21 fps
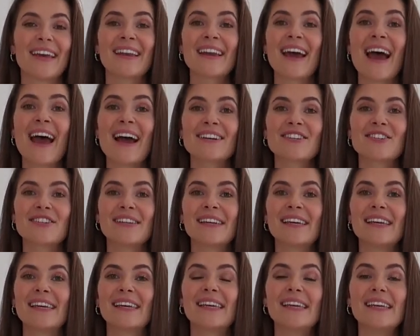It actually
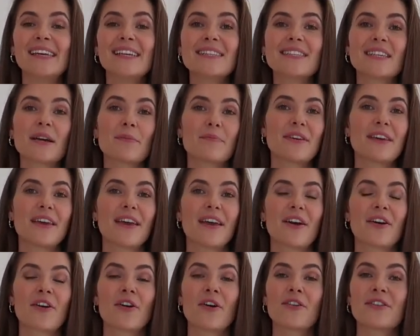heats up the
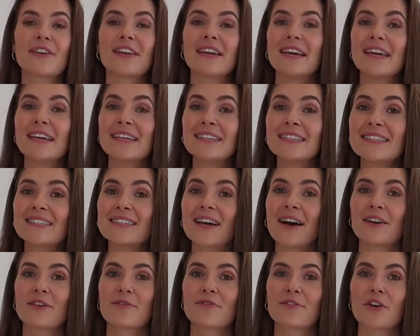air on the
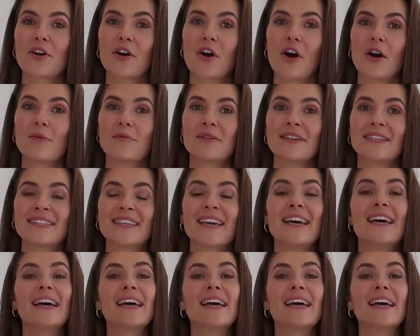inside of the garment,